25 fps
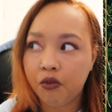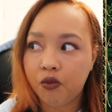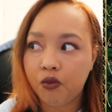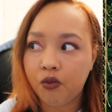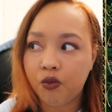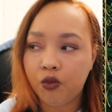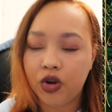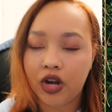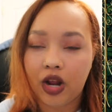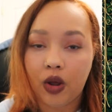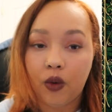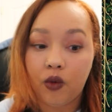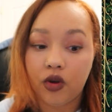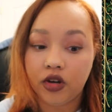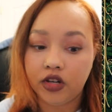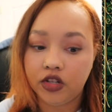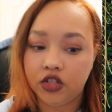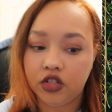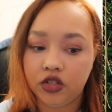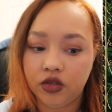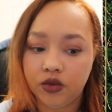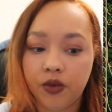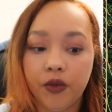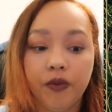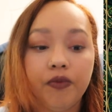when I wanted
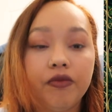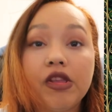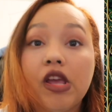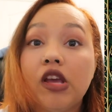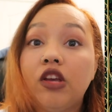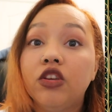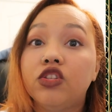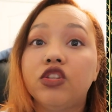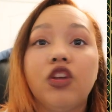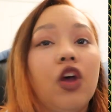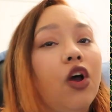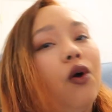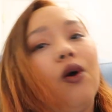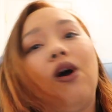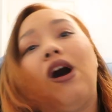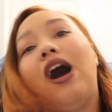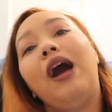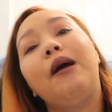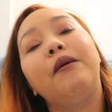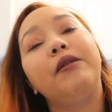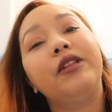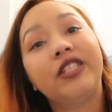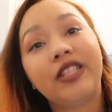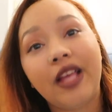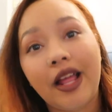to. So
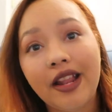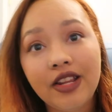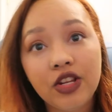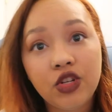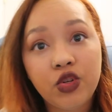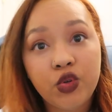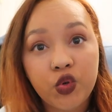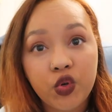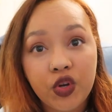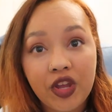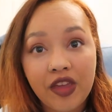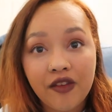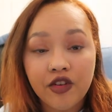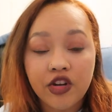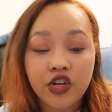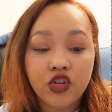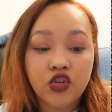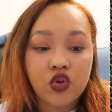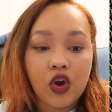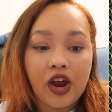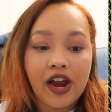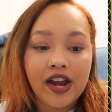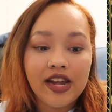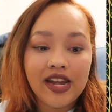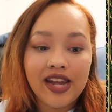I decided to give it a
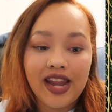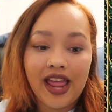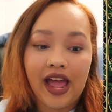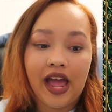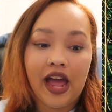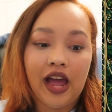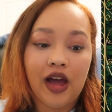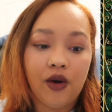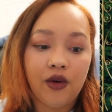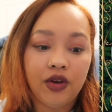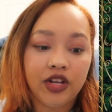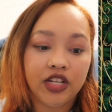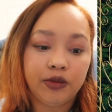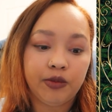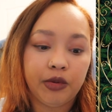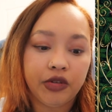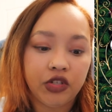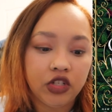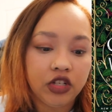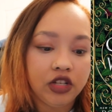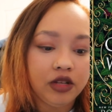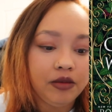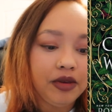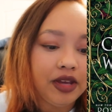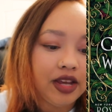try now,
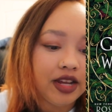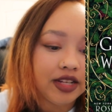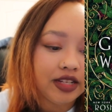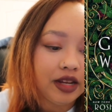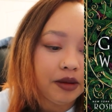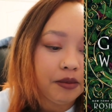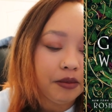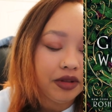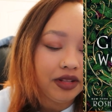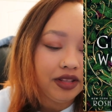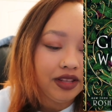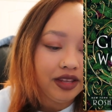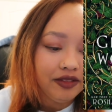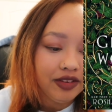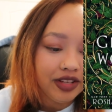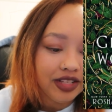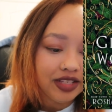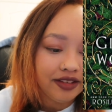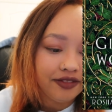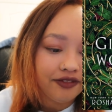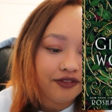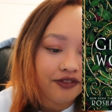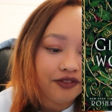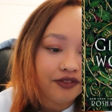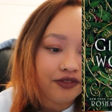especially because I believe
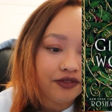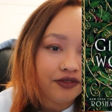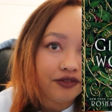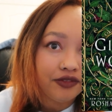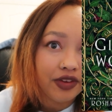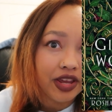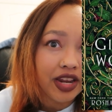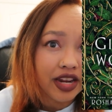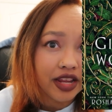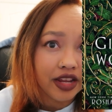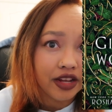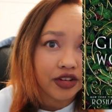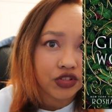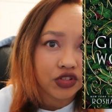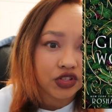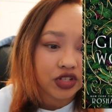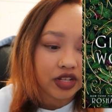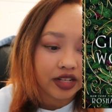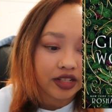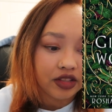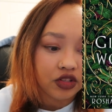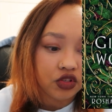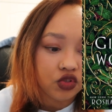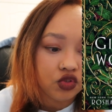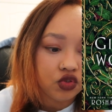it's finished.
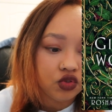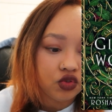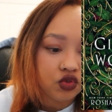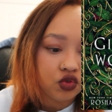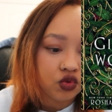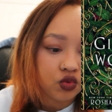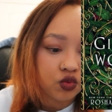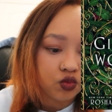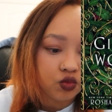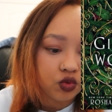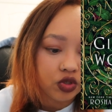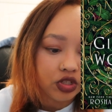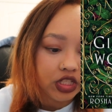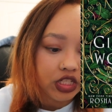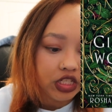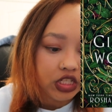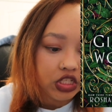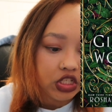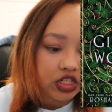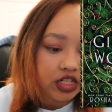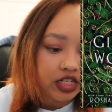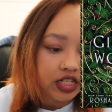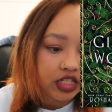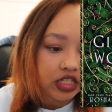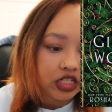Like, the
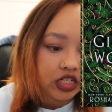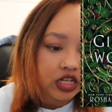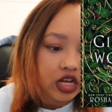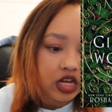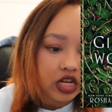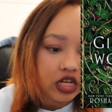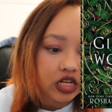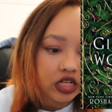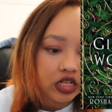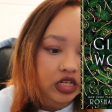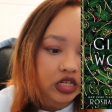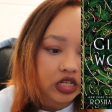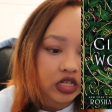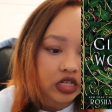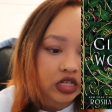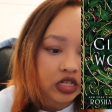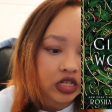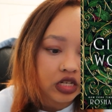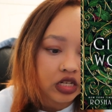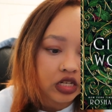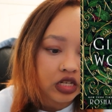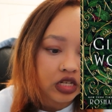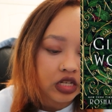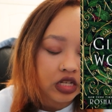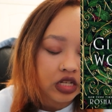trilogy is done.
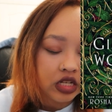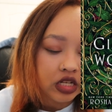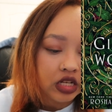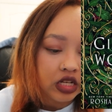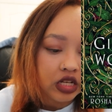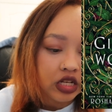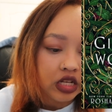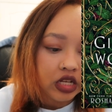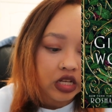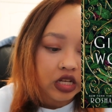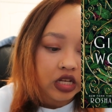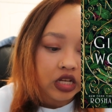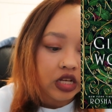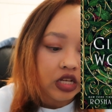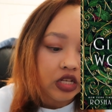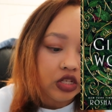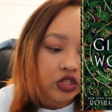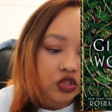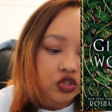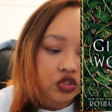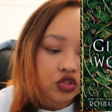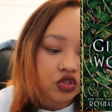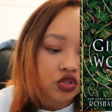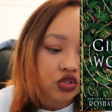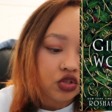
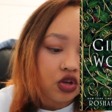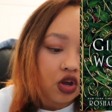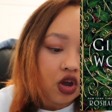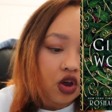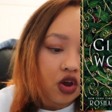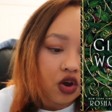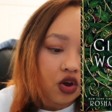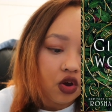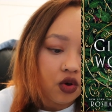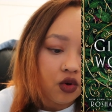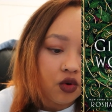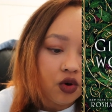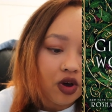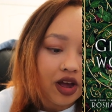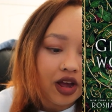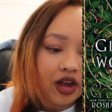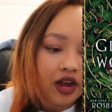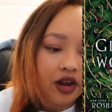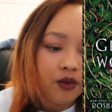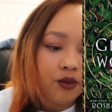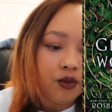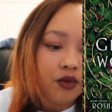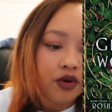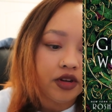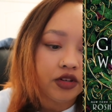So
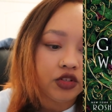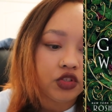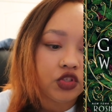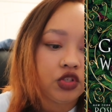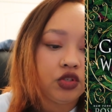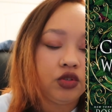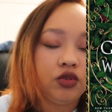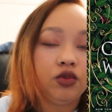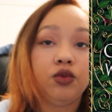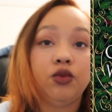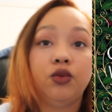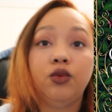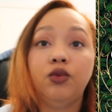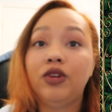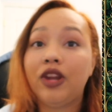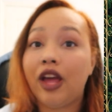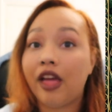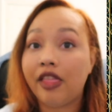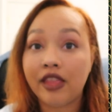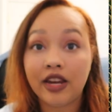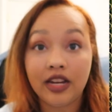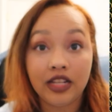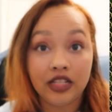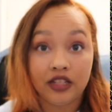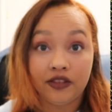I want to,
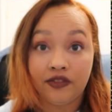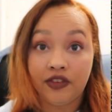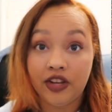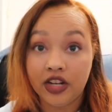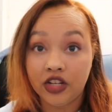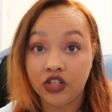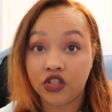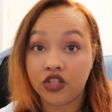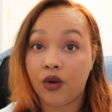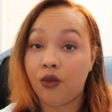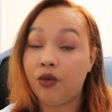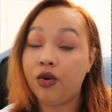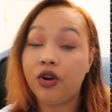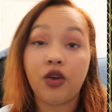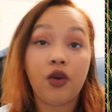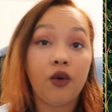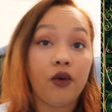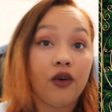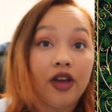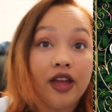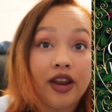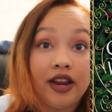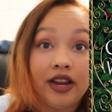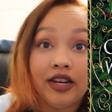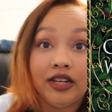now that it's finished, I want to
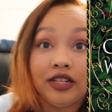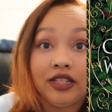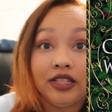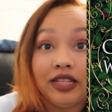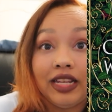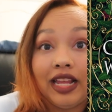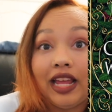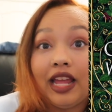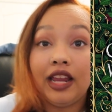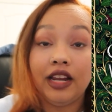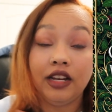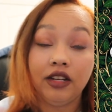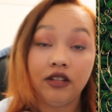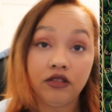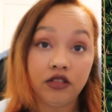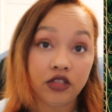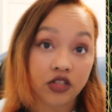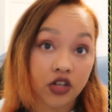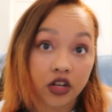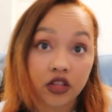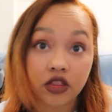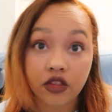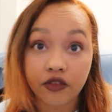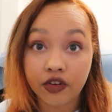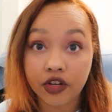go ahead and
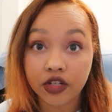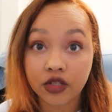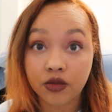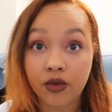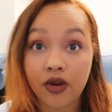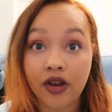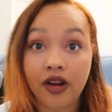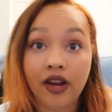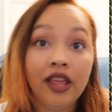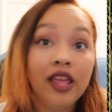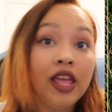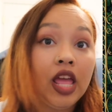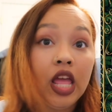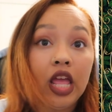start the first one.